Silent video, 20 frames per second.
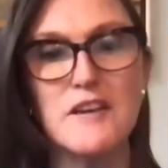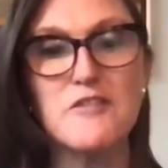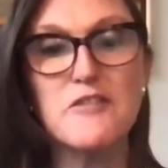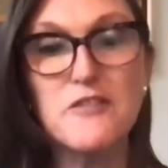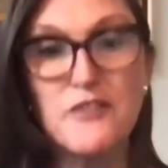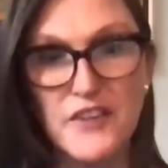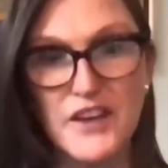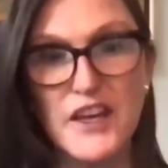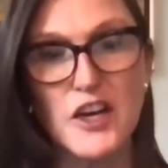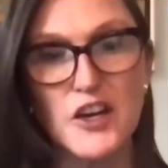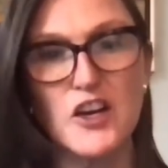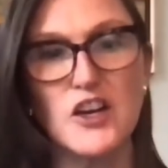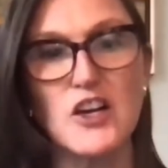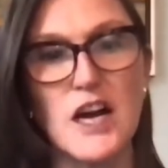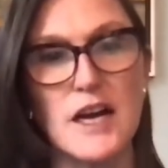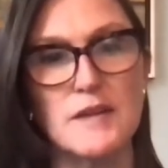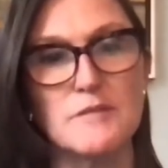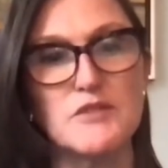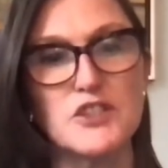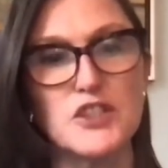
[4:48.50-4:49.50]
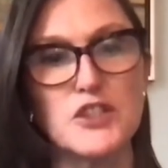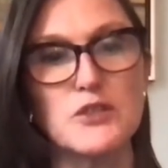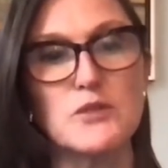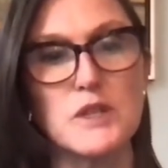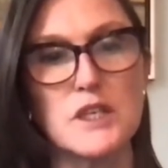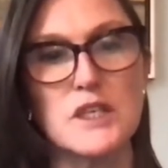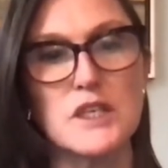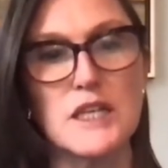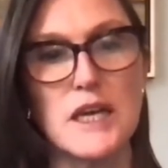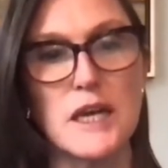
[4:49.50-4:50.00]
fear, I'm
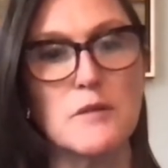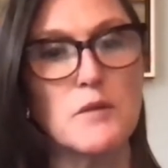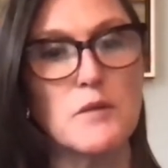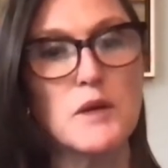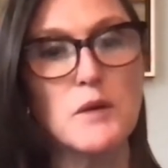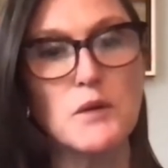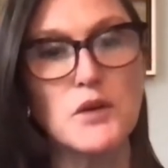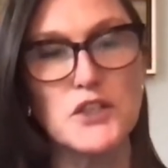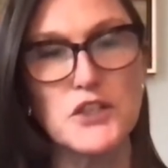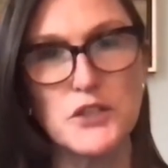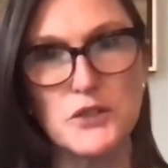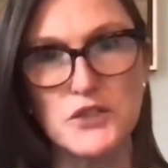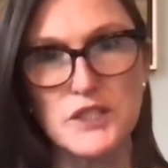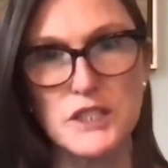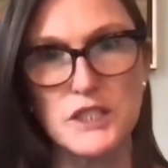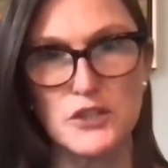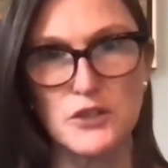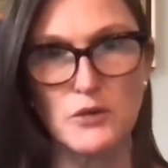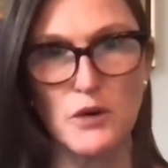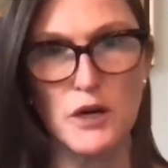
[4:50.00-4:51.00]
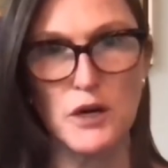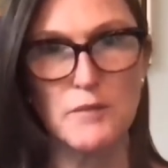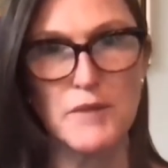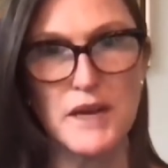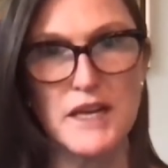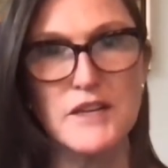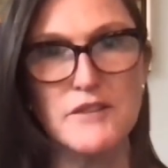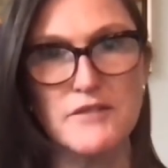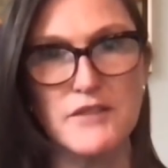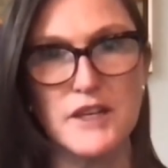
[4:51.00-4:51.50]
sure, and we will use it to our
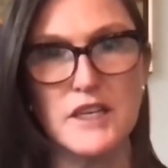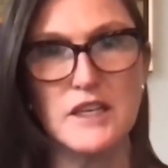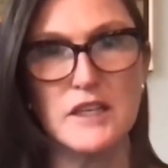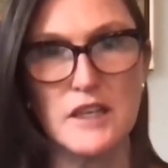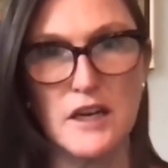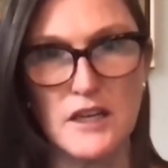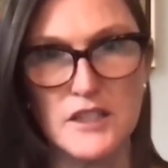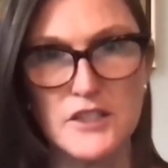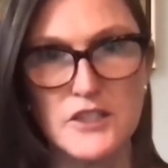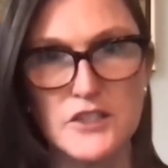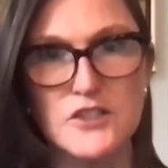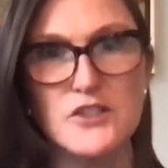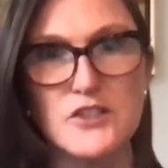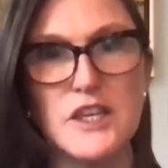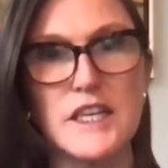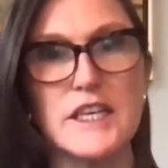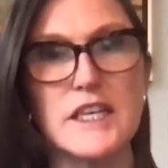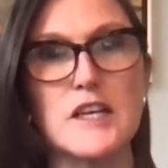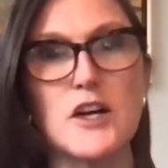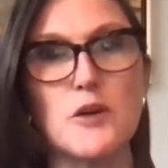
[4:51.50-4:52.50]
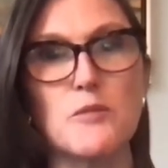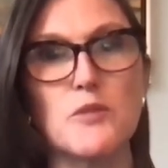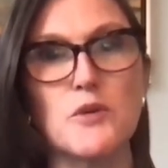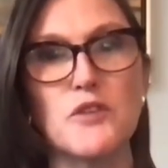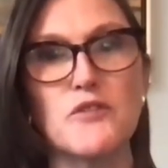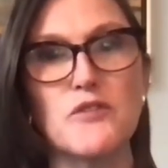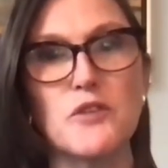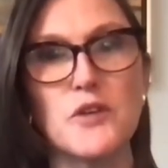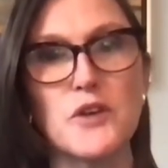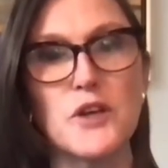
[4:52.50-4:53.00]
benefit, concentrating our
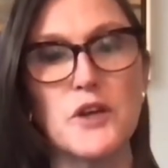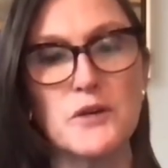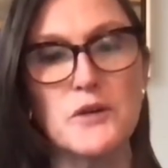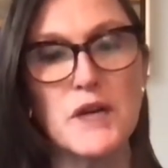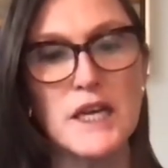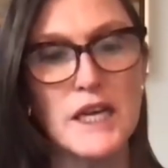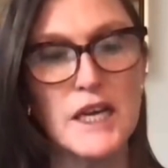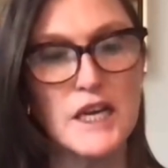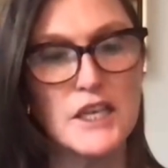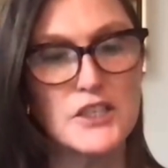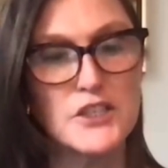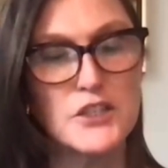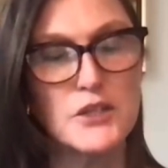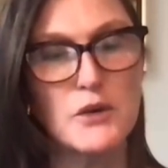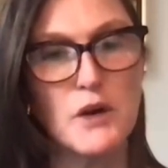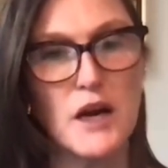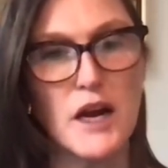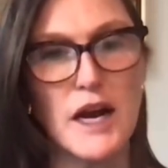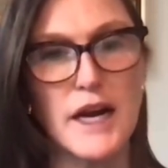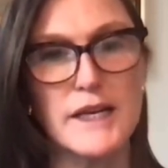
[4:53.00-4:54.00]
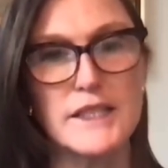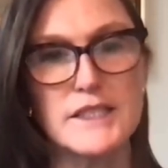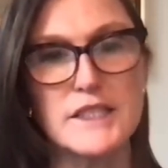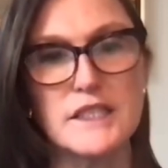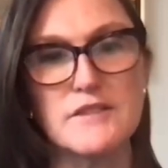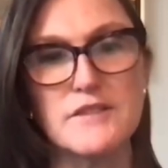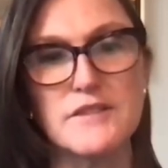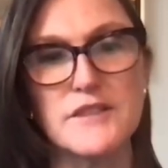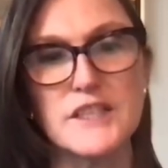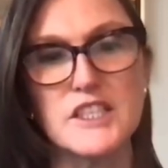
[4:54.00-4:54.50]
portfolio to our highest
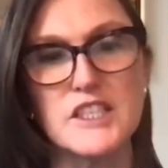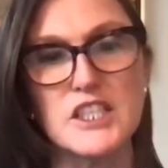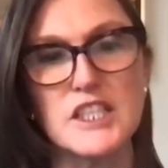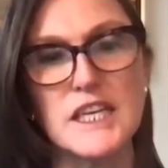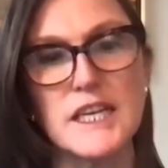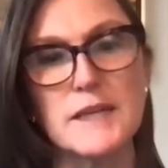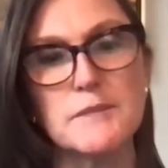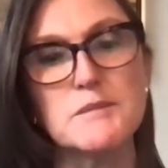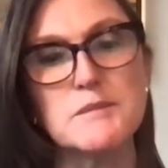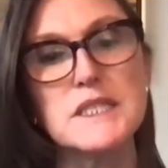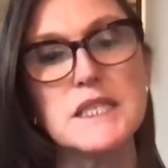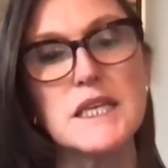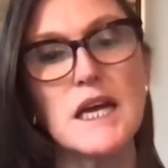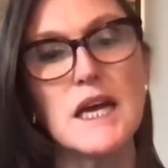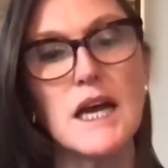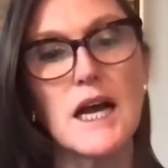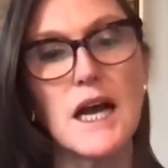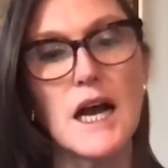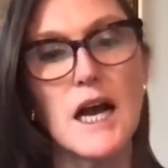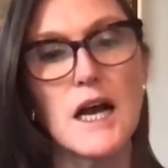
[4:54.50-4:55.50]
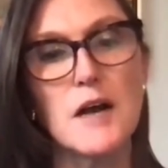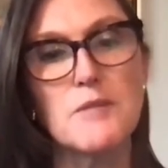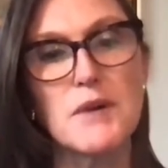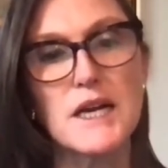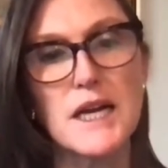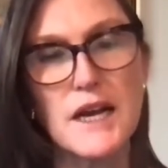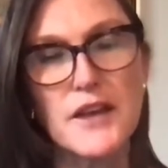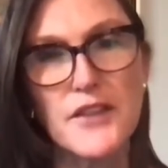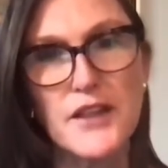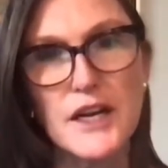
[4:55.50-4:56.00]
conviction names.
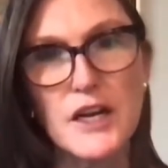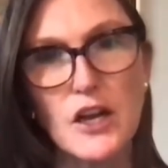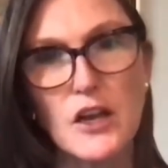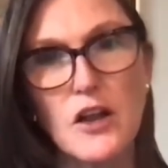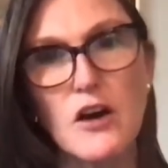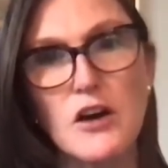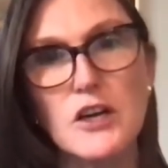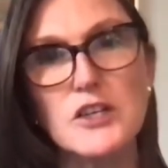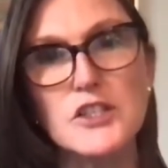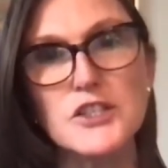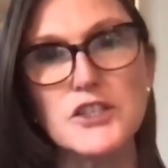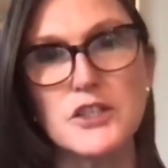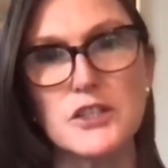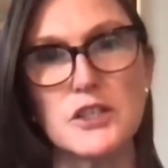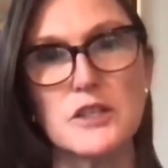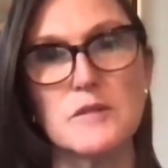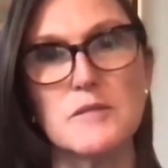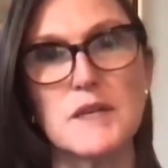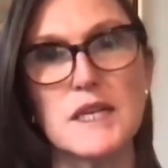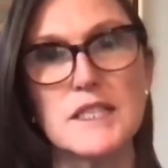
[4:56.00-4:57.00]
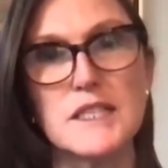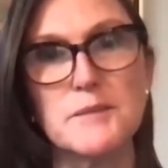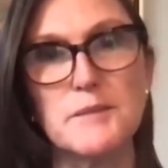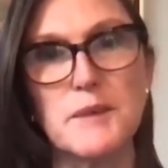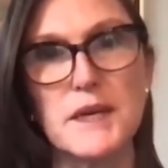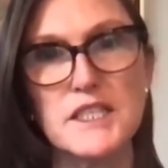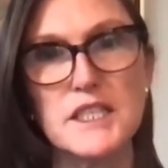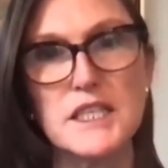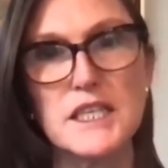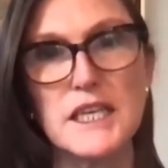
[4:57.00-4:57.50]
But I think longer term,
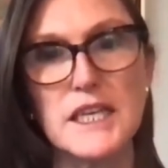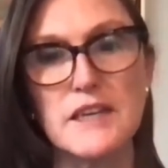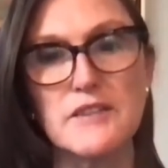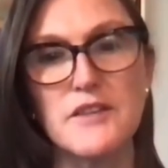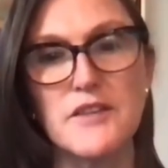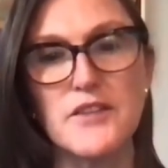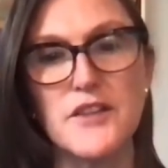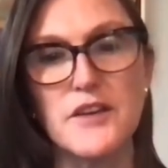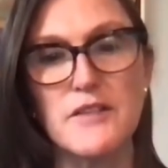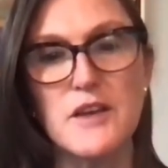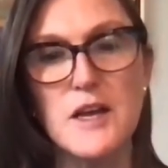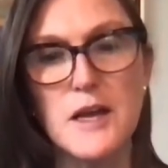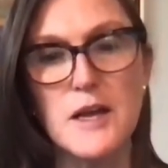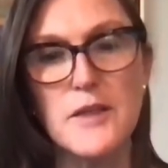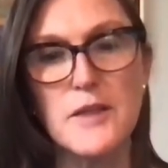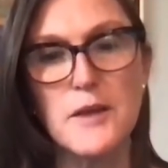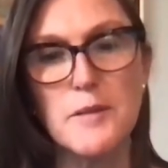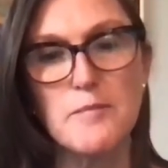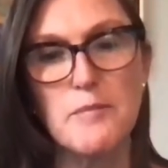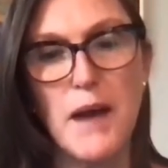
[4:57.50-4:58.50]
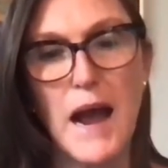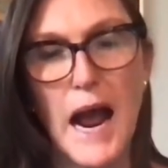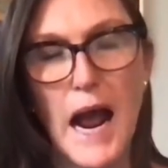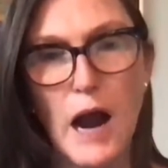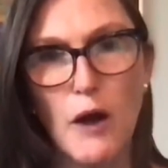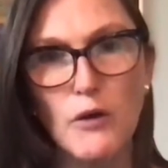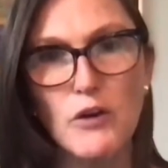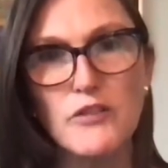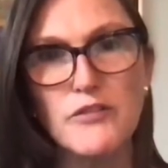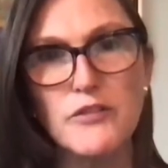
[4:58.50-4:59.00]
especially given the the
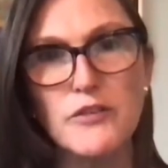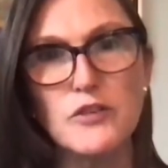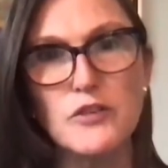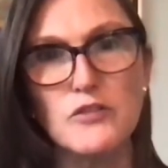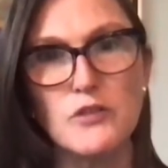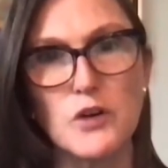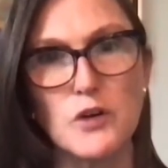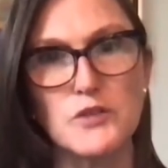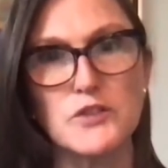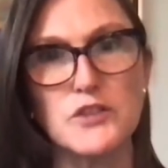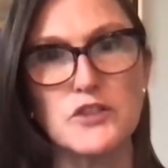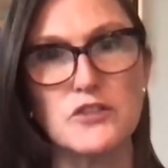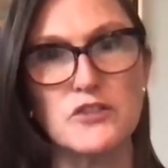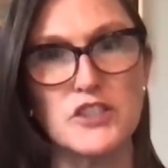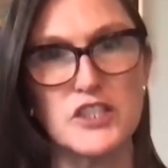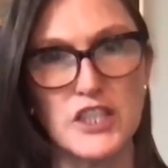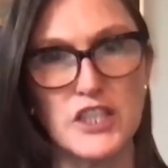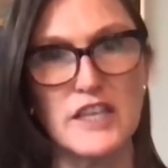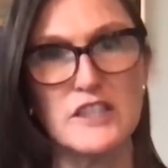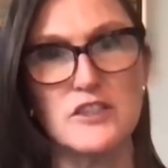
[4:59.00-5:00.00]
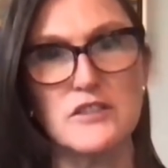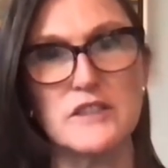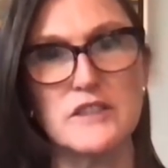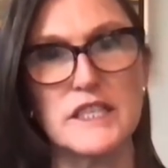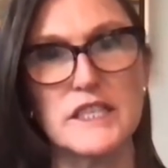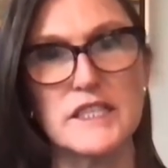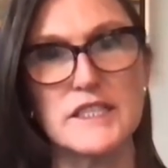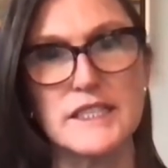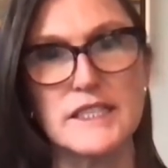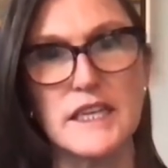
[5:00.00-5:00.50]
powerful growth
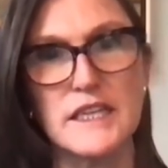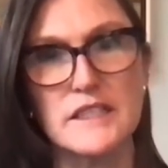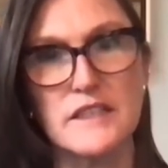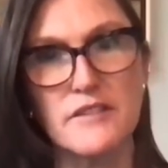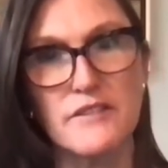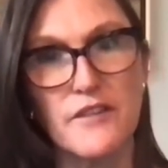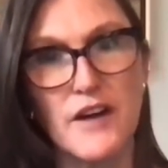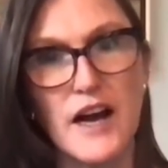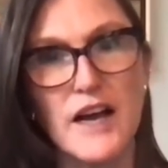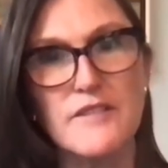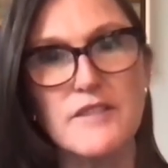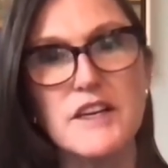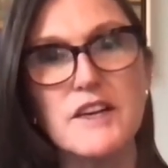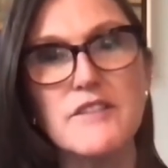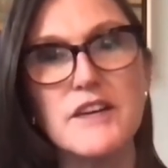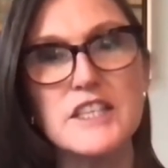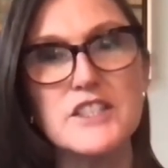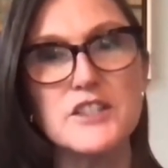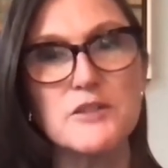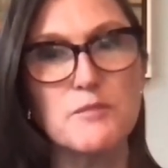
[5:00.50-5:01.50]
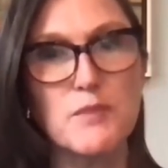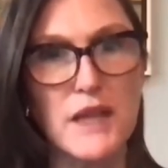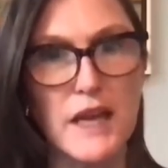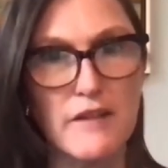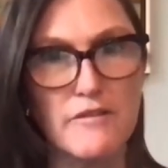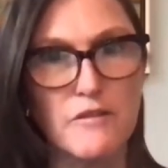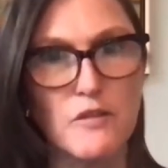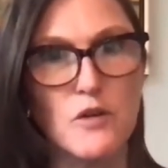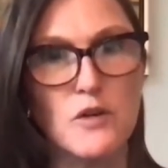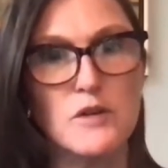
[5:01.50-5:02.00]
trajectories that the 5 innovation
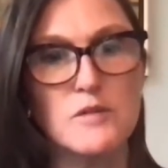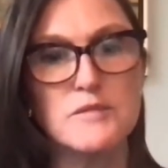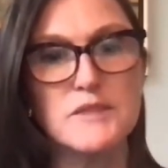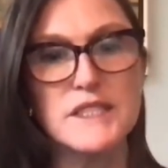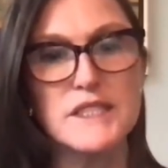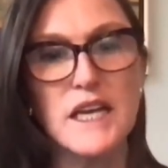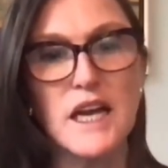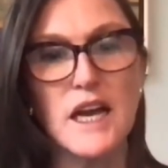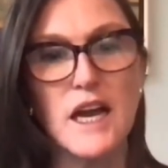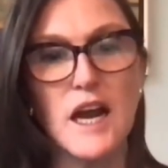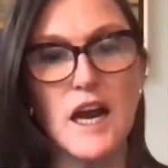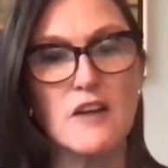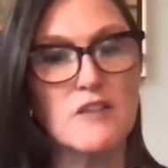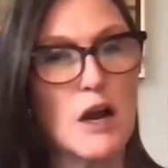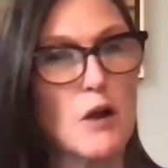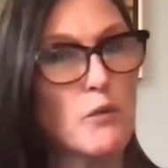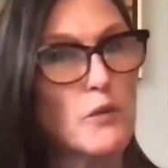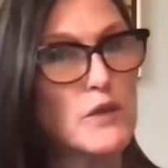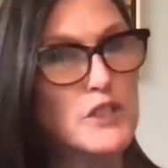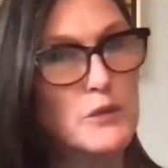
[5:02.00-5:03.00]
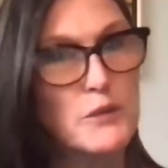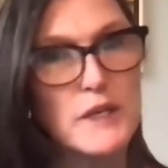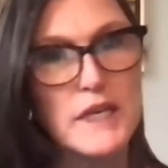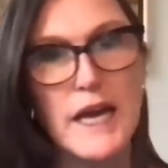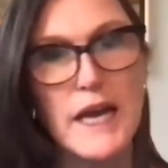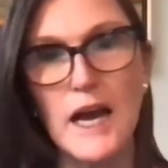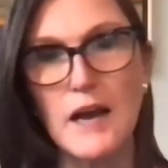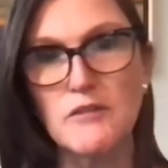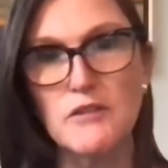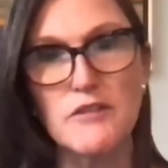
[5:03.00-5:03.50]
platforms around which
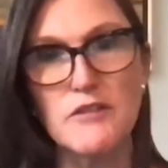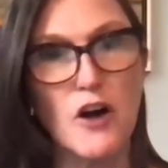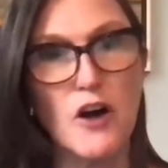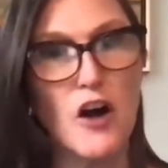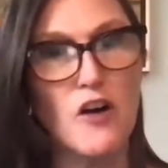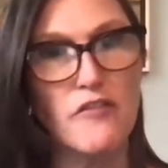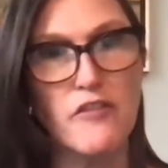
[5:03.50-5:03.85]
we revolve